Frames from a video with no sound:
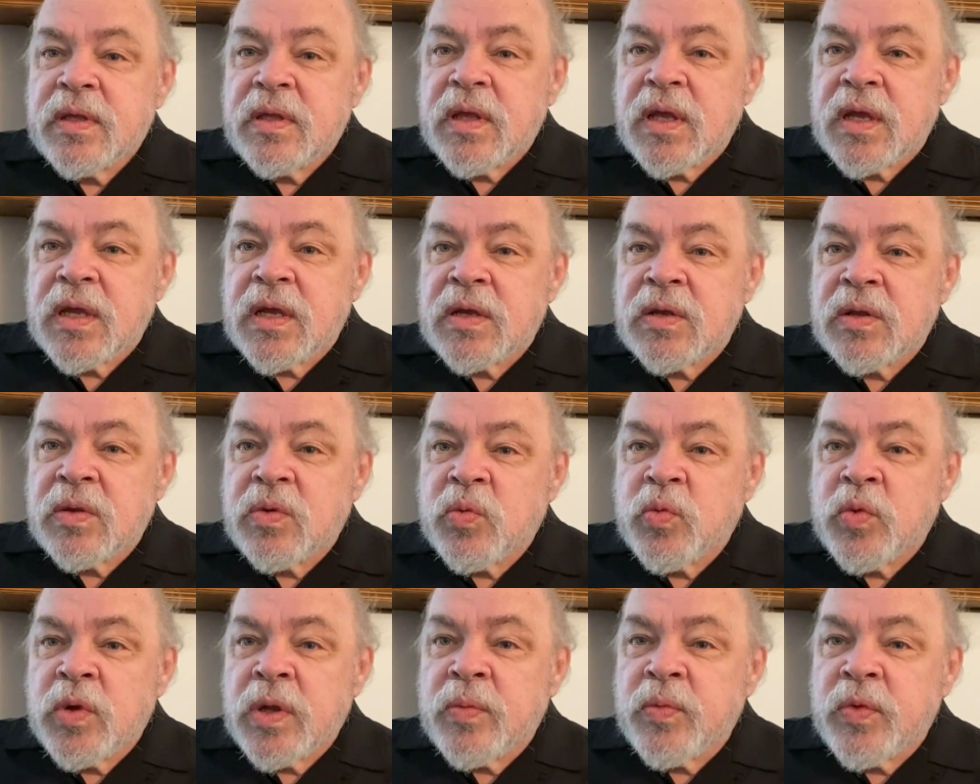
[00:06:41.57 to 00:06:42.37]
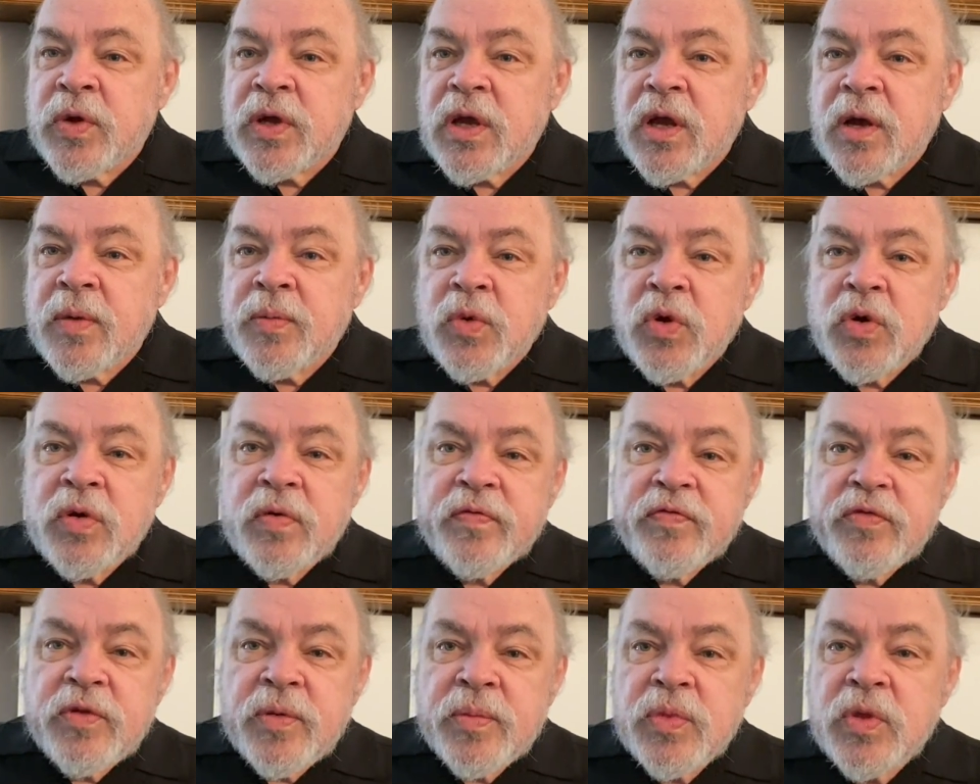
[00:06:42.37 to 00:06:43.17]
And when we come
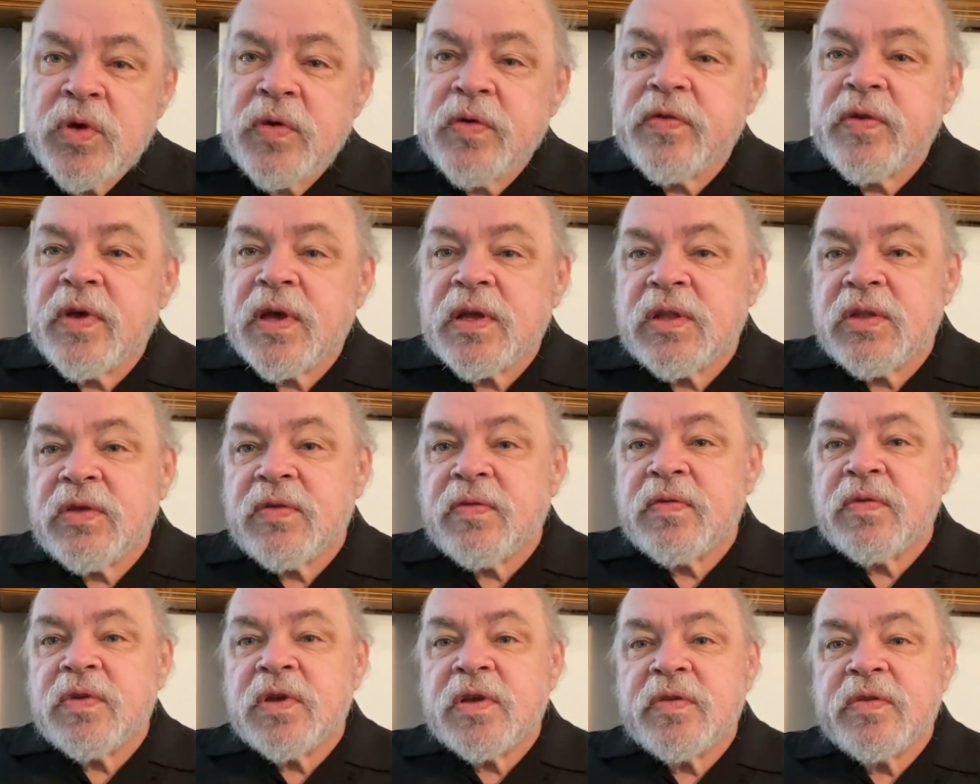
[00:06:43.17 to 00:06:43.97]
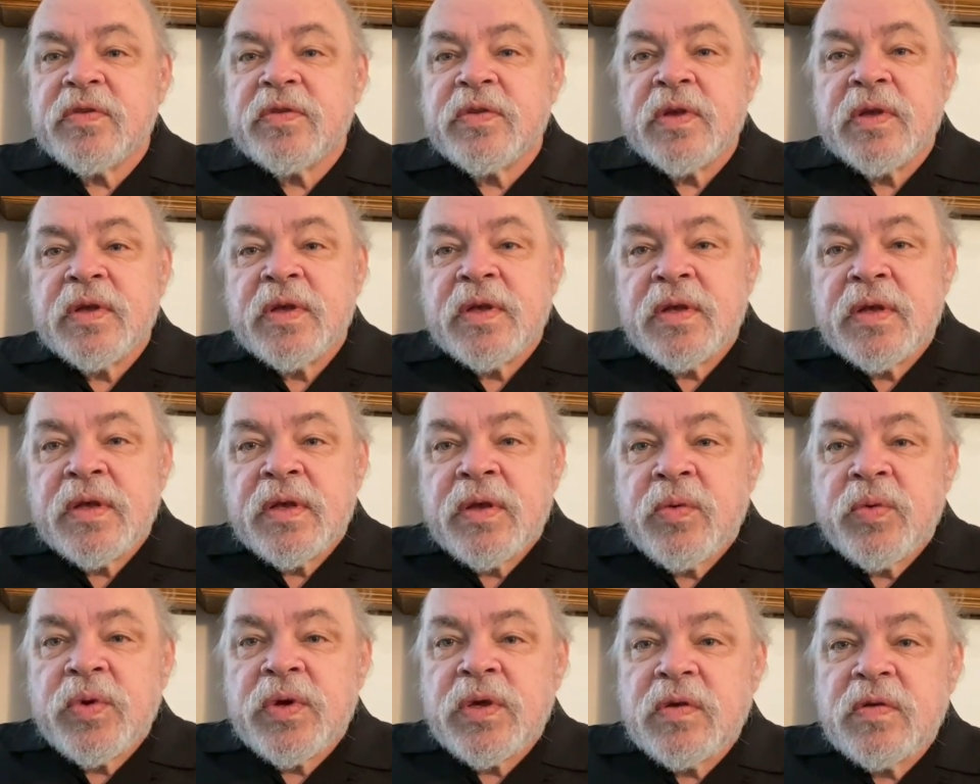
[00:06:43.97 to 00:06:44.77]
home from those activities,
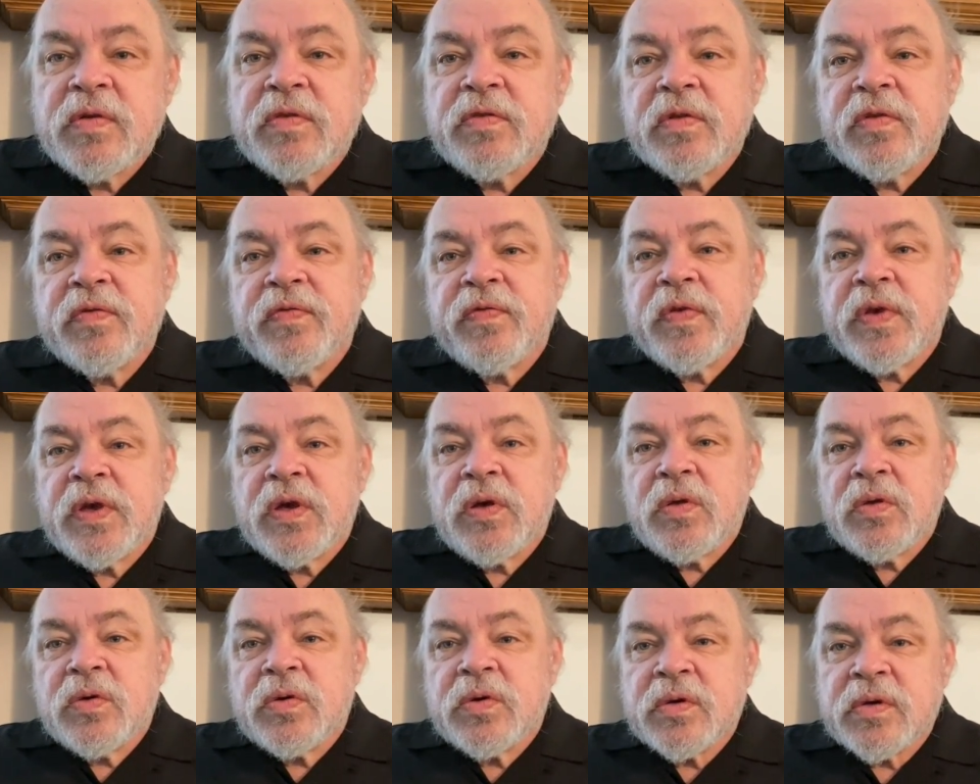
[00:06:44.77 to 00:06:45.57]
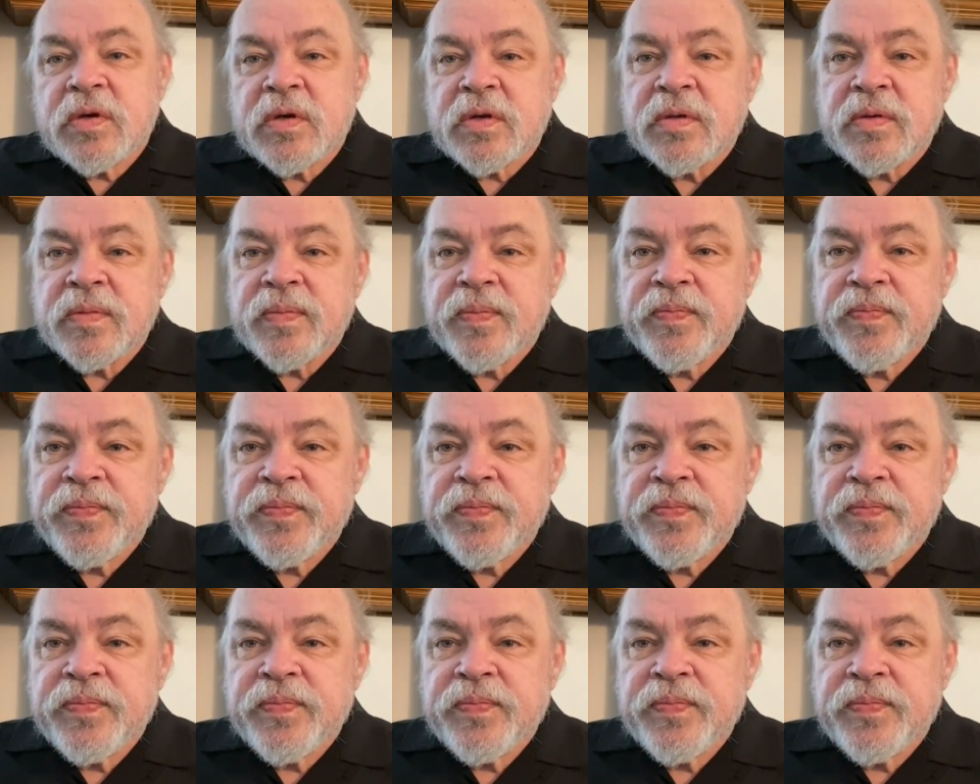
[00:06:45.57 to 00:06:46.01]
we used to feel good.